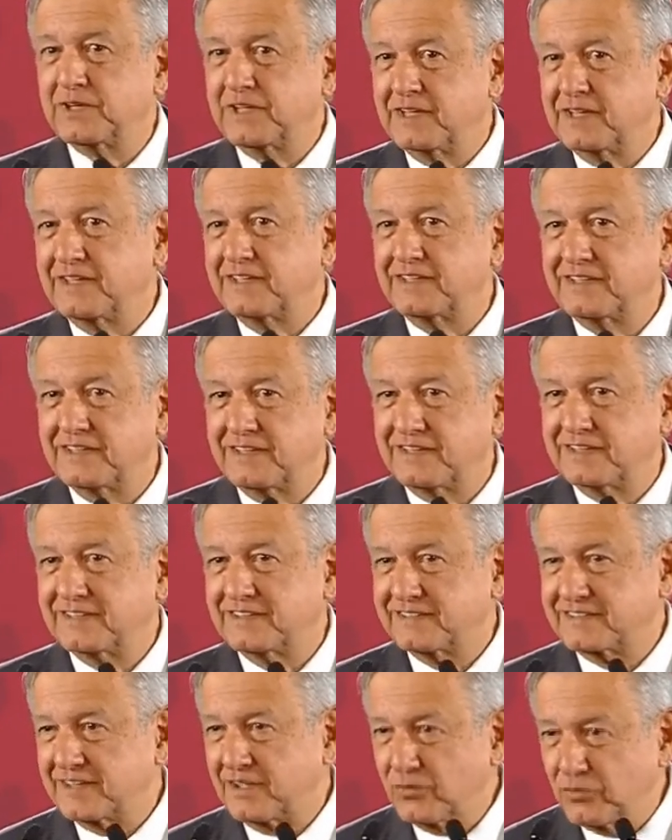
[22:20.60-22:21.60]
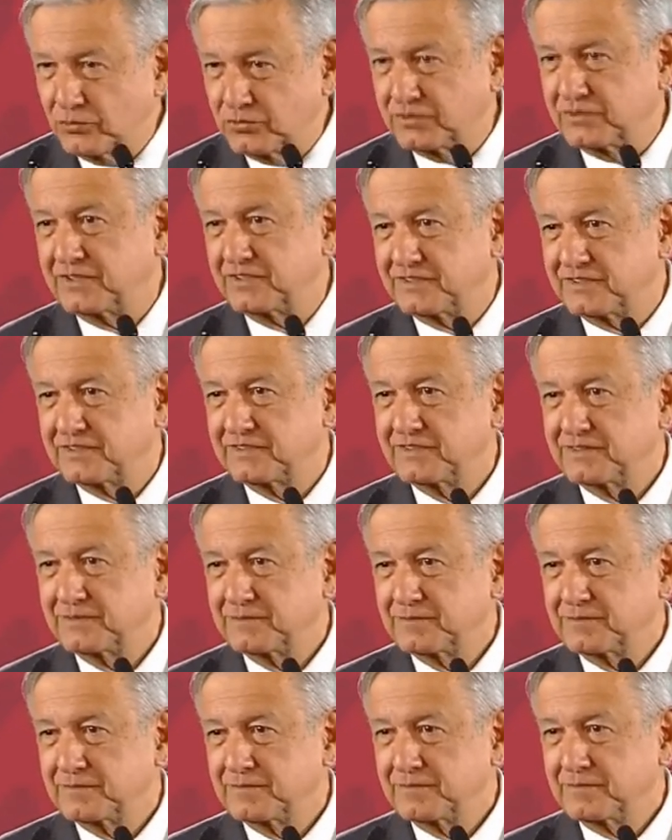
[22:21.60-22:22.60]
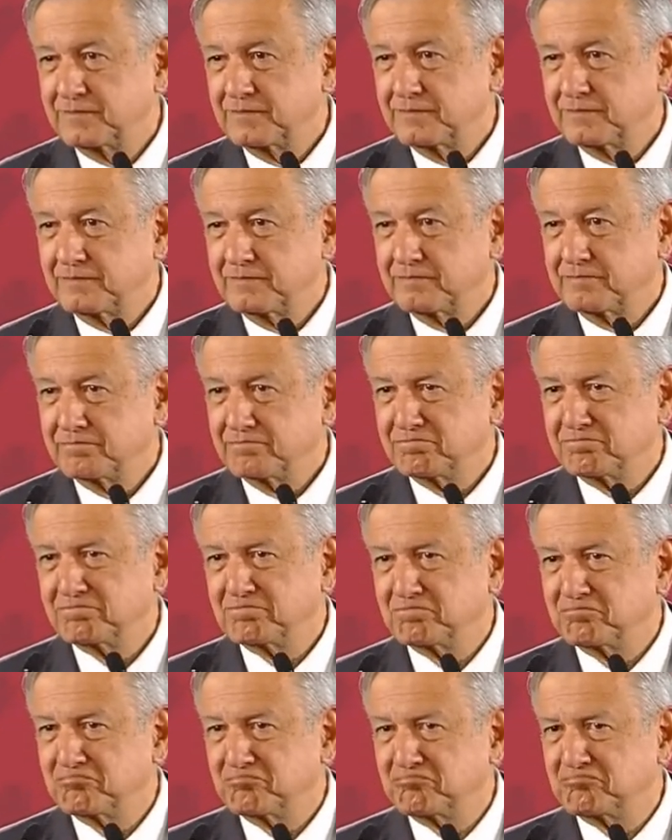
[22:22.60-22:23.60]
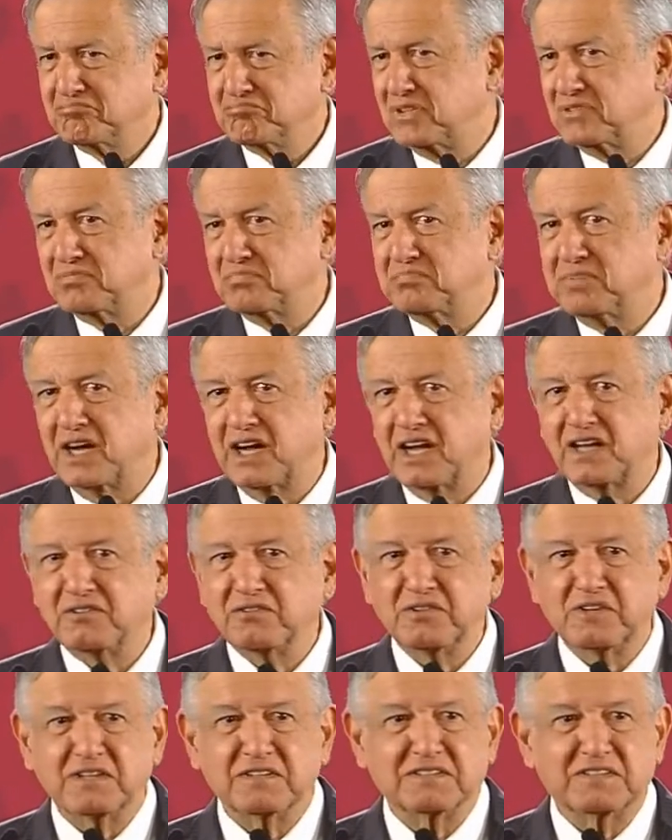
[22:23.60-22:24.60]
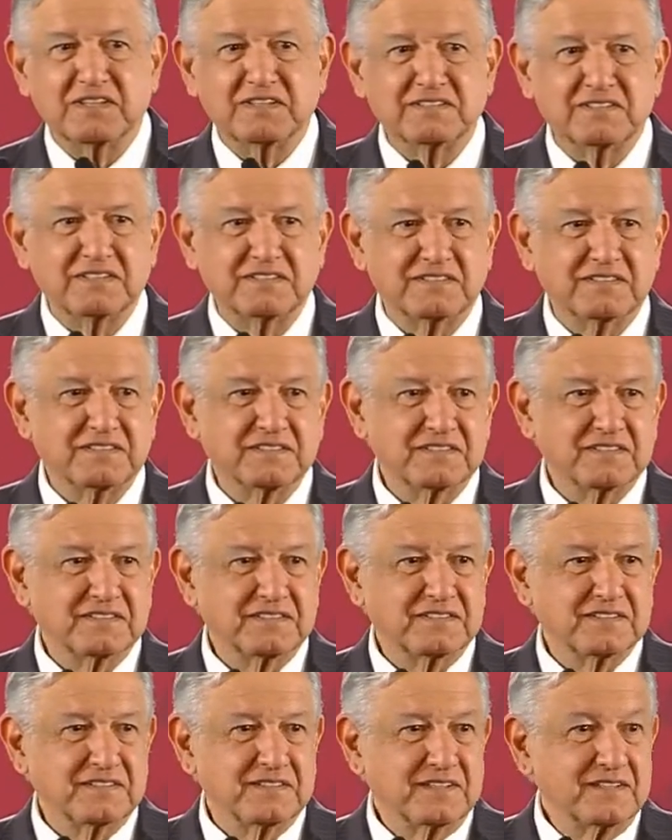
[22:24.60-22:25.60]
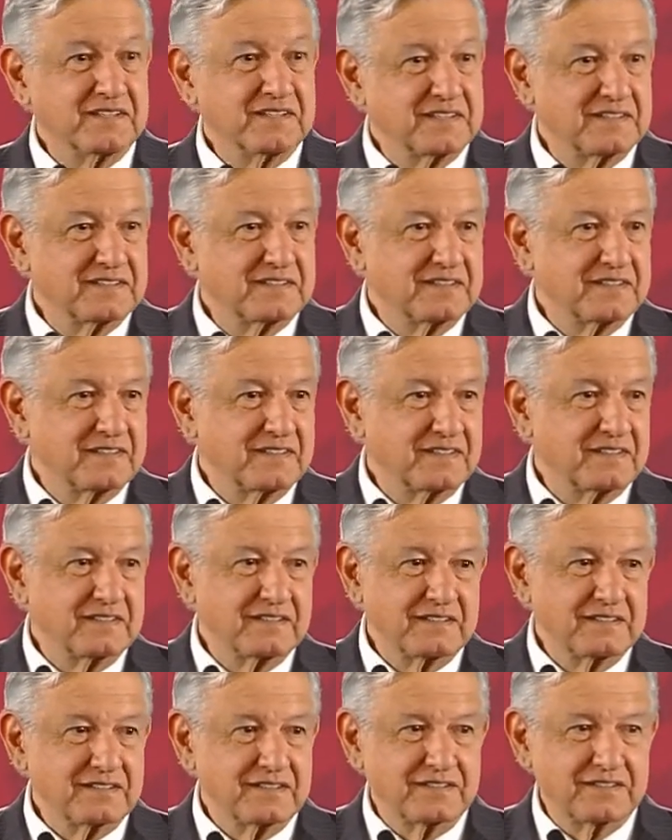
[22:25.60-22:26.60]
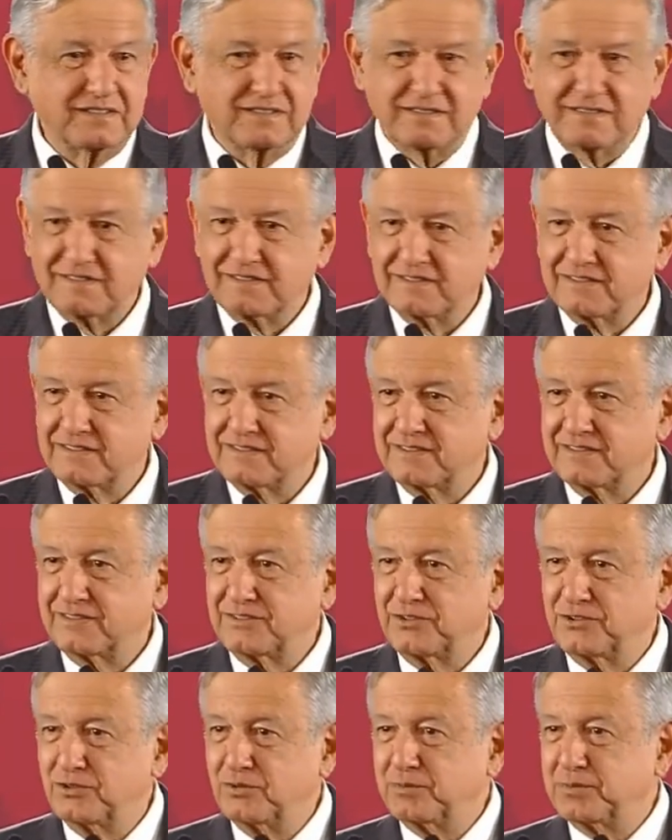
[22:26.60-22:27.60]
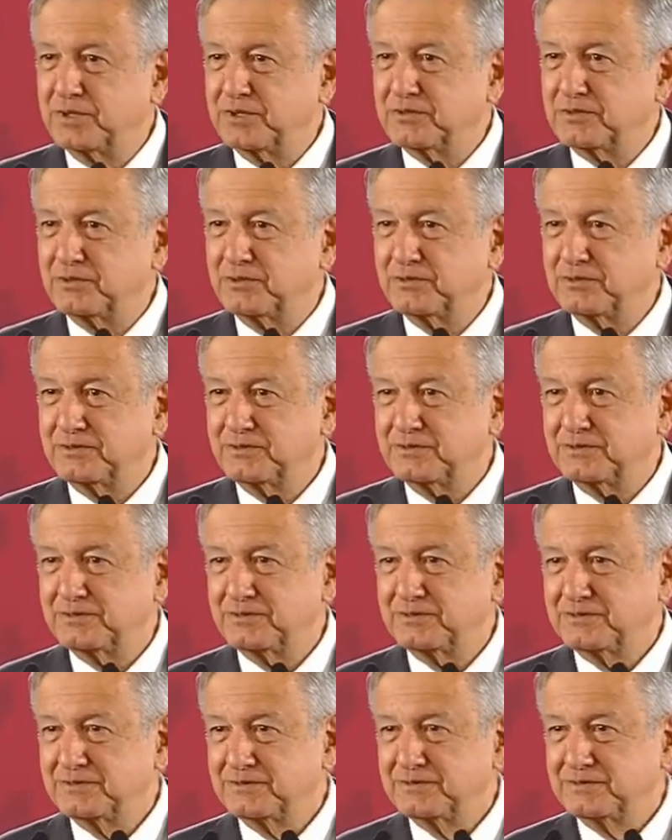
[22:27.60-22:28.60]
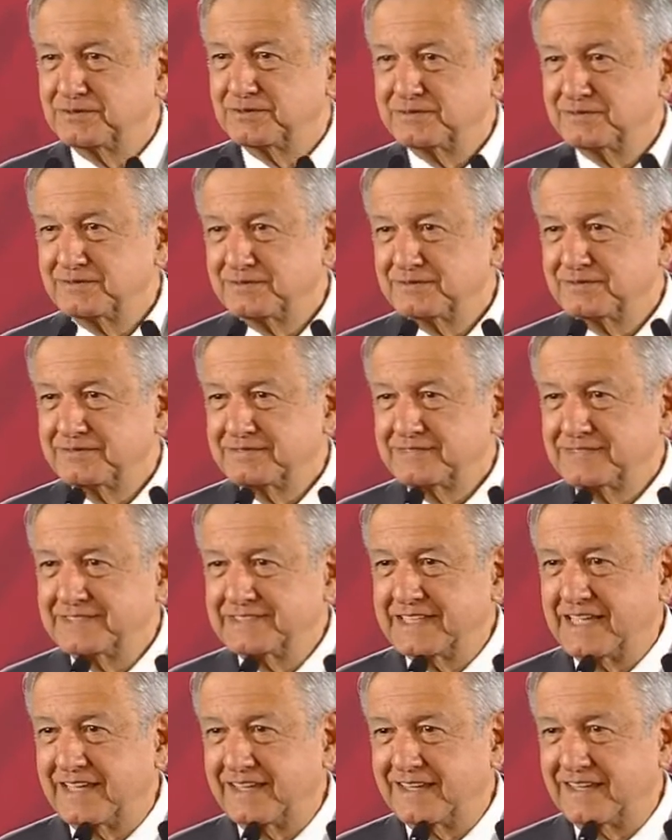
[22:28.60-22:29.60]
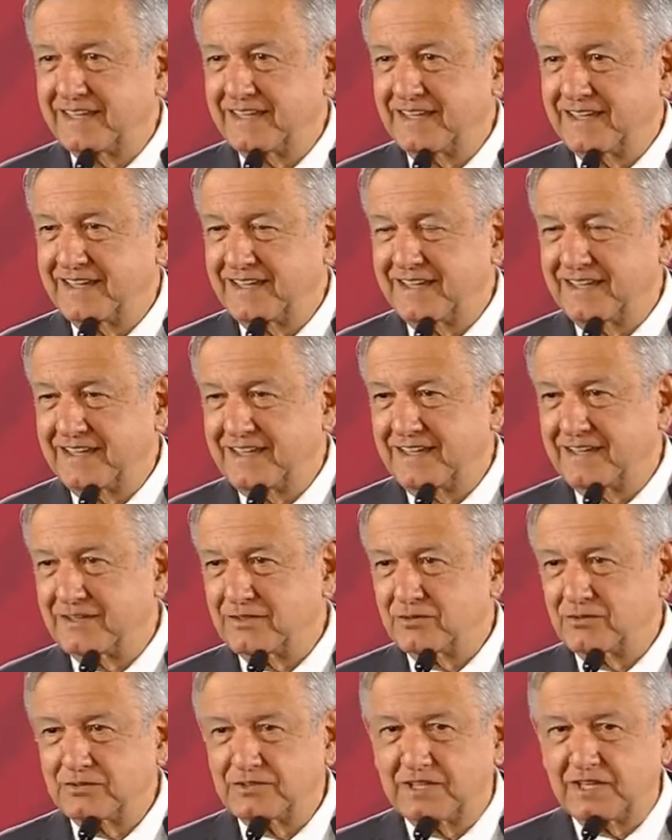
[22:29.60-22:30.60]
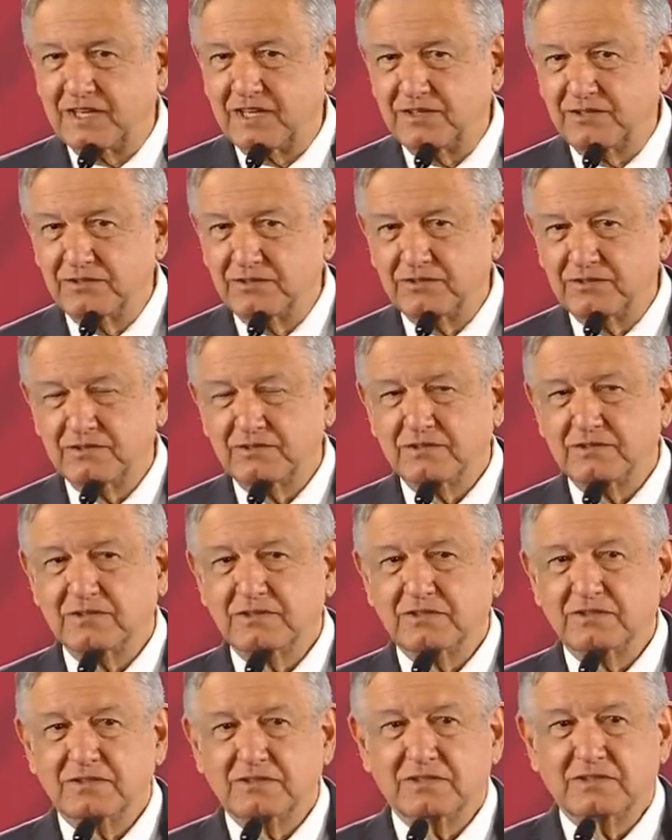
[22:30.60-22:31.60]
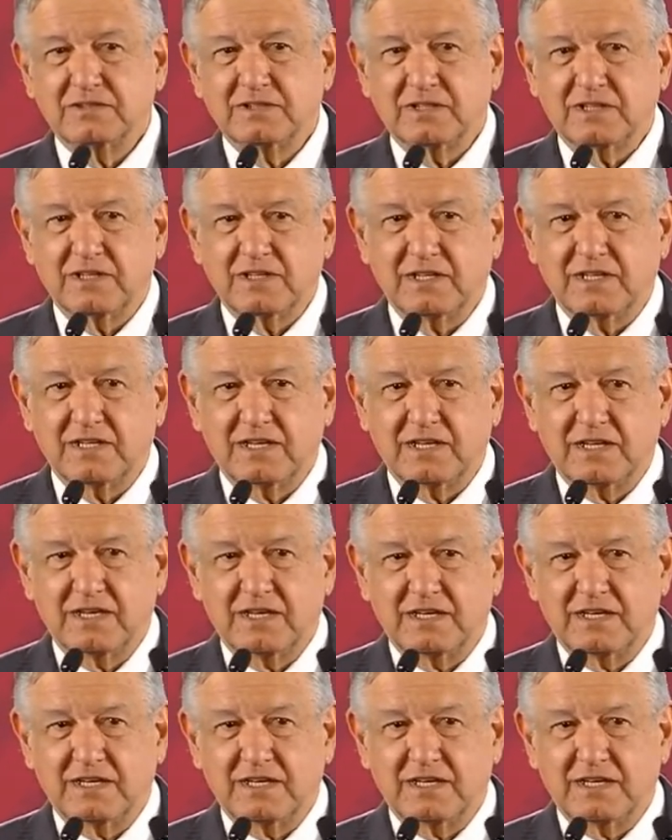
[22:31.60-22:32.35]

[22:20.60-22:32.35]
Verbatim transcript: of Mexico, then it could generate uh, maladjustments. But the rates go down, and nothing. Nothing happened. On the contrary,